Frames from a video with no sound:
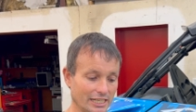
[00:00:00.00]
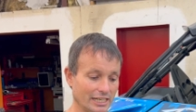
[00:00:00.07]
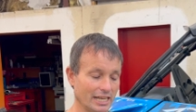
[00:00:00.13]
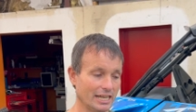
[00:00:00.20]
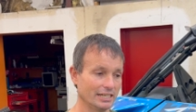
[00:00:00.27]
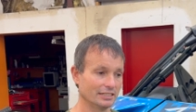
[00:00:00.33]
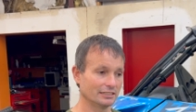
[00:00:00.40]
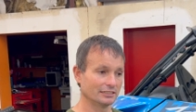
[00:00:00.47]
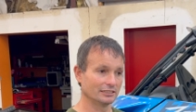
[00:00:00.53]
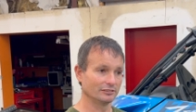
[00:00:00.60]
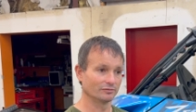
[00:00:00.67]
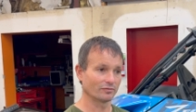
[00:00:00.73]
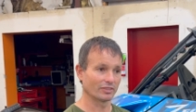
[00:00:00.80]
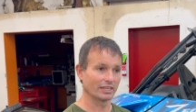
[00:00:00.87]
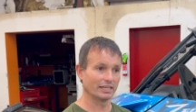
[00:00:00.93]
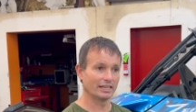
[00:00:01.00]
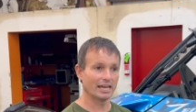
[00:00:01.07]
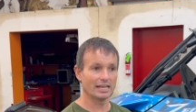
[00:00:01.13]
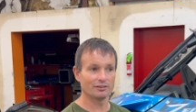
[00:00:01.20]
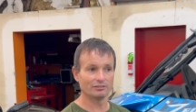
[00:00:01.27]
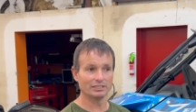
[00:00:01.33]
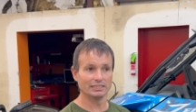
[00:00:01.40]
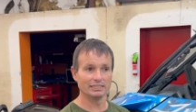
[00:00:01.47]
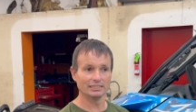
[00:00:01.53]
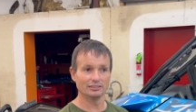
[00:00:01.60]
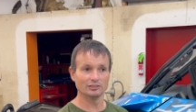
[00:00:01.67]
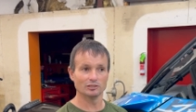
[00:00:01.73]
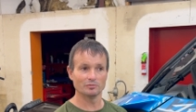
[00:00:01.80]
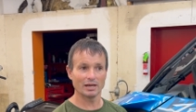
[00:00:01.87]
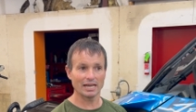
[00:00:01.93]
it yeah. ain't a, uh, it ain't, we did
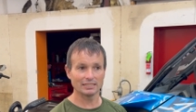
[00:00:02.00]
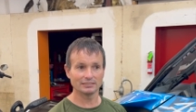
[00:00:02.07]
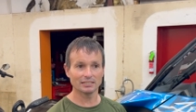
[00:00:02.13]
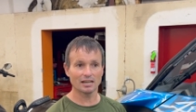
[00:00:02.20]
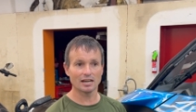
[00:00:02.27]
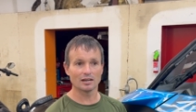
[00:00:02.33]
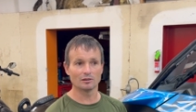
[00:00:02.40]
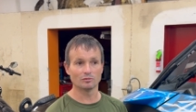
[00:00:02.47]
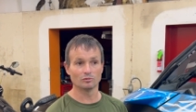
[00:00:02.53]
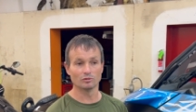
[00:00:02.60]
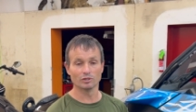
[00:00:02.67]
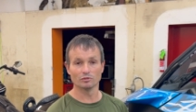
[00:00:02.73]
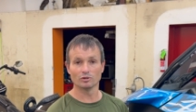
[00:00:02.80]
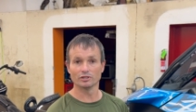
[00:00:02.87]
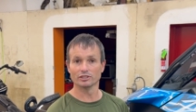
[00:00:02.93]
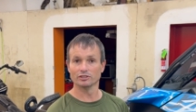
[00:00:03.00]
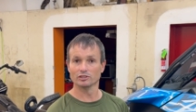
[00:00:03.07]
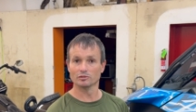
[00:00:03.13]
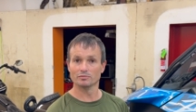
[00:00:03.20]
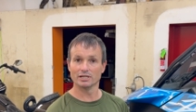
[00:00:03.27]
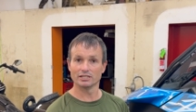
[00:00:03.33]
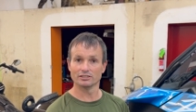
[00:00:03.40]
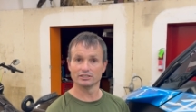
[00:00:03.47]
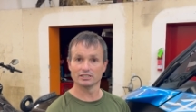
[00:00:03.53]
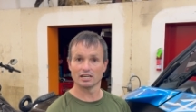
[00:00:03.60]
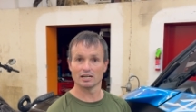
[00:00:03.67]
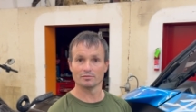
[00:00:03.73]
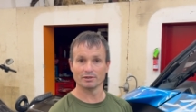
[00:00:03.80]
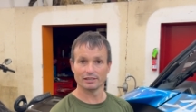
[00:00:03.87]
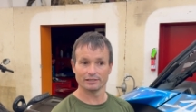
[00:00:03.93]
do a bad job. We're wanting to do a better
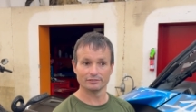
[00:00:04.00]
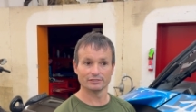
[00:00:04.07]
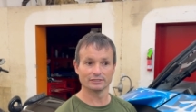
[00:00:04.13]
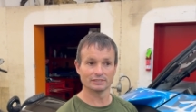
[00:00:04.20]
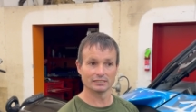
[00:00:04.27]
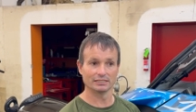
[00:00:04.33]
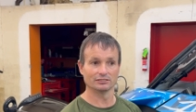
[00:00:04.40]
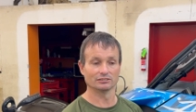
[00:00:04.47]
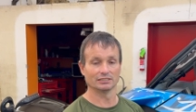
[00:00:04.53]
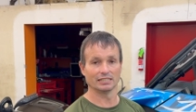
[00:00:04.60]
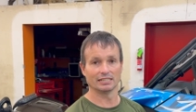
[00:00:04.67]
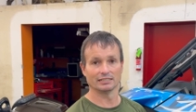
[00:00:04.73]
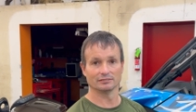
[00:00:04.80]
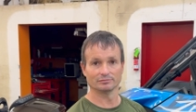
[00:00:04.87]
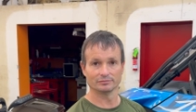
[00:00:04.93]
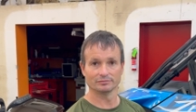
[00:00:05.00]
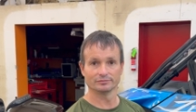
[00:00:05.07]
job every single time.